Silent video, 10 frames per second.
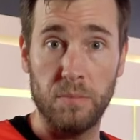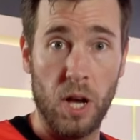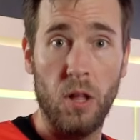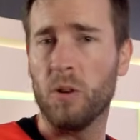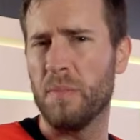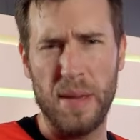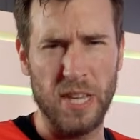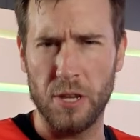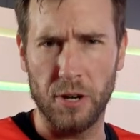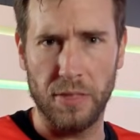ball or
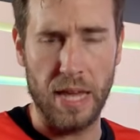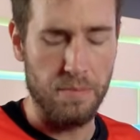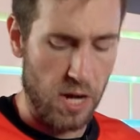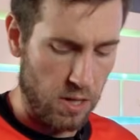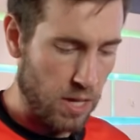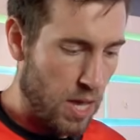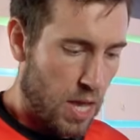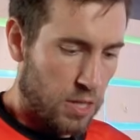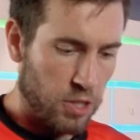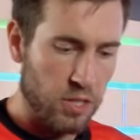maybe urethane ball.
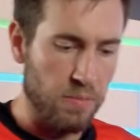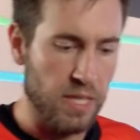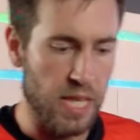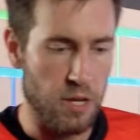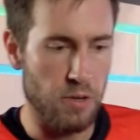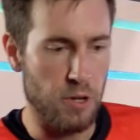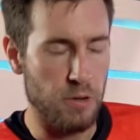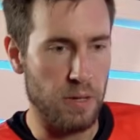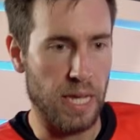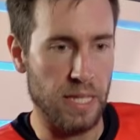Just something that you know
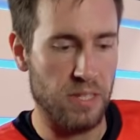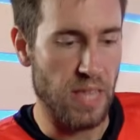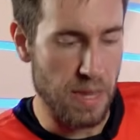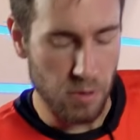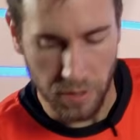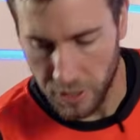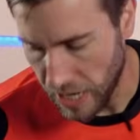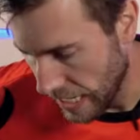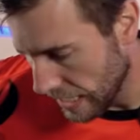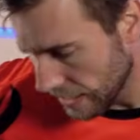you can get stable with your
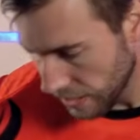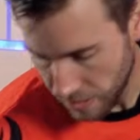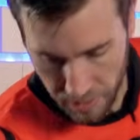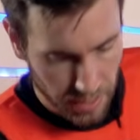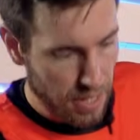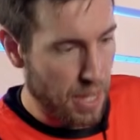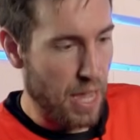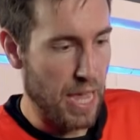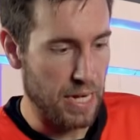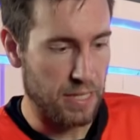hand,
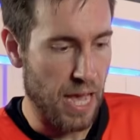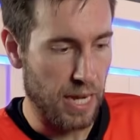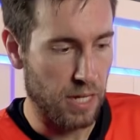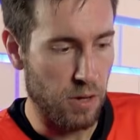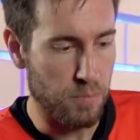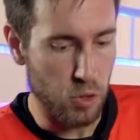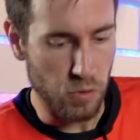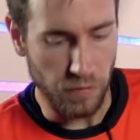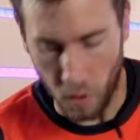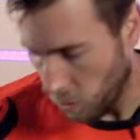and it's not gonna
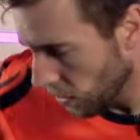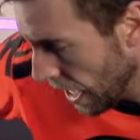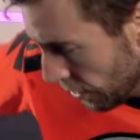move a whole lot